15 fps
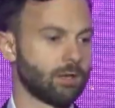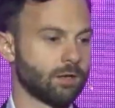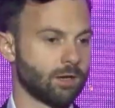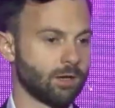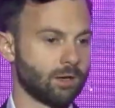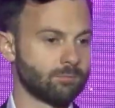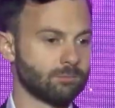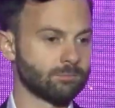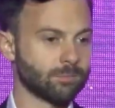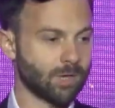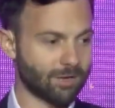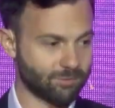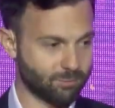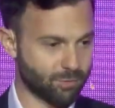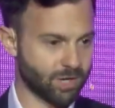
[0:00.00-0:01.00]

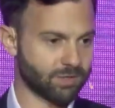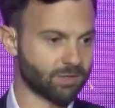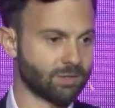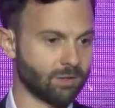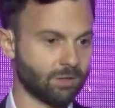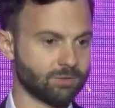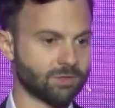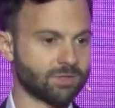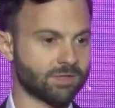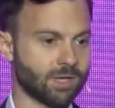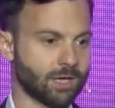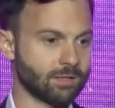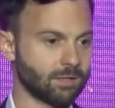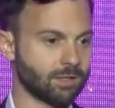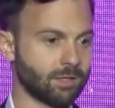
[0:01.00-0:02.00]
have a practical
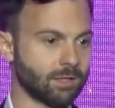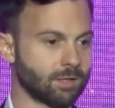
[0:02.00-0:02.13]
understanding,